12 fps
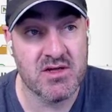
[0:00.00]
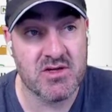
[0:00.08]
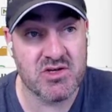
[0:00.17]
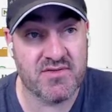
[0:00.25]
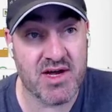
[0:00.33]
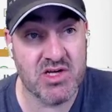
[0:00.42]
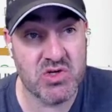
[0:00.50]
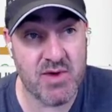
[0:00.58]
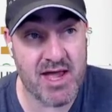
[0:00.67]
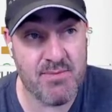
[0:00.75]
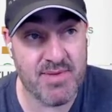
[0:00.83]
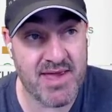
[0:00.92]
So if I do
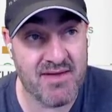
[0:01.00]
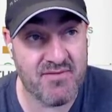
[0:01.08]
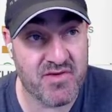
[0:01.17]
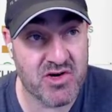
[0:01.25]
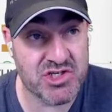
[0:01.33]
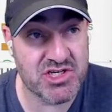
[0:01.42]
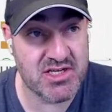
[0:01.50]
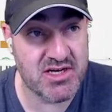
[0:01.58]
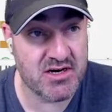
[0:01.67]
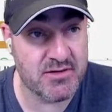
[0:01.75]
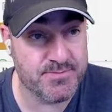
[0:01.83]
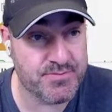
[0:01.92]
npm version
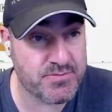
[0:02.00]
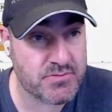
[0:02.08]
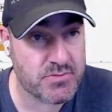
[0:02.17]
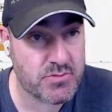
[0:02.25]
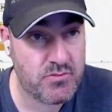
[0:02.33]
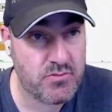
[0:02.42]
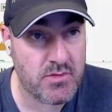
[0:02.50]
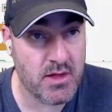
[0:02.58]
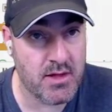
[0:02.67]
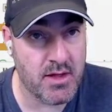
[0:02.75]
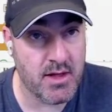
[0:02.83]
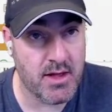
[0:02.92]
here,
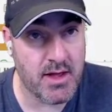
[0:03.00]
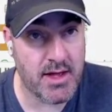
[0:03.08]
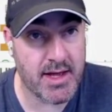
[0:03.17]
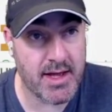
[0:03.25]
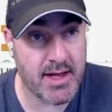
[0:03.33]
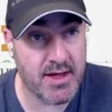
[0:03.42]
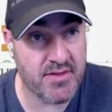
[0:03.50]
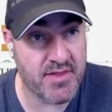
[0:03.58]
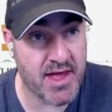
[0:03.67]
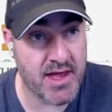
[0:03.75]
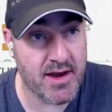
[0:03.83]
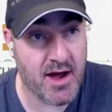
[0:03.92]

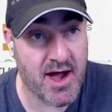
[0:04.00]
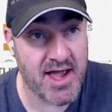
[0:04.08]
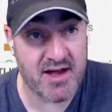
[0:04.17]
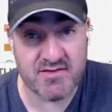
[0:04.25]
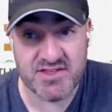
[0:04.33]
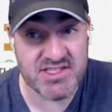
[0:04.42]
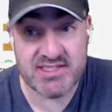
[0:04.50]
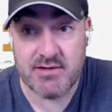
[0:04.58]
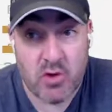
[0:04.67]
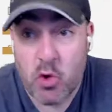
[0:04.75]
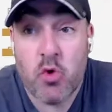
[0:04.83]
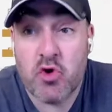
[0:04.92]
then I have
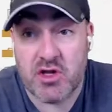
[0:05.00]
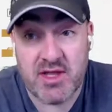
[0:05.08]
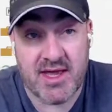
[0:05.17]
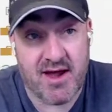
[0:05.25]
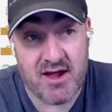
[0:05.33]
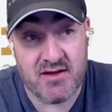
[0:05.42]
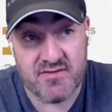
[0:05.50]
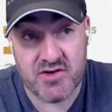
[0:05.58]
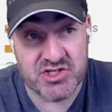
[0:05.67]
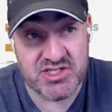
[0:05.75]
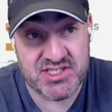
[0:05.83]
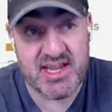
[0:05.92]
locally, I have
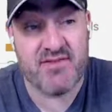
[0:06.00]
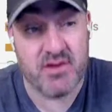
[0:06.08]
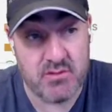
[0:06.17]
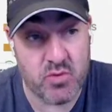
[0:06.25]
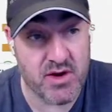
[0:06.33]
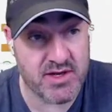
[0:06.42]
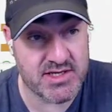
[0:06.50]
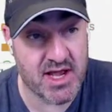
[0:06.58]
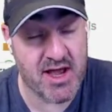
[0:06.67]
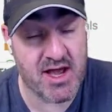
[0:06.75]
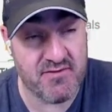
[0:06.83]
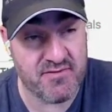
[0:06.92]
version 7, whereas I
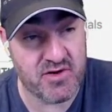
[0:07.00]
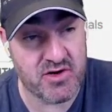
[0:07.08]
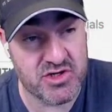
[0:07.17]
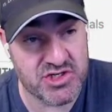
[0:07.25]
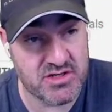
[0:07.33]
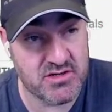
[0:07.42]
had version,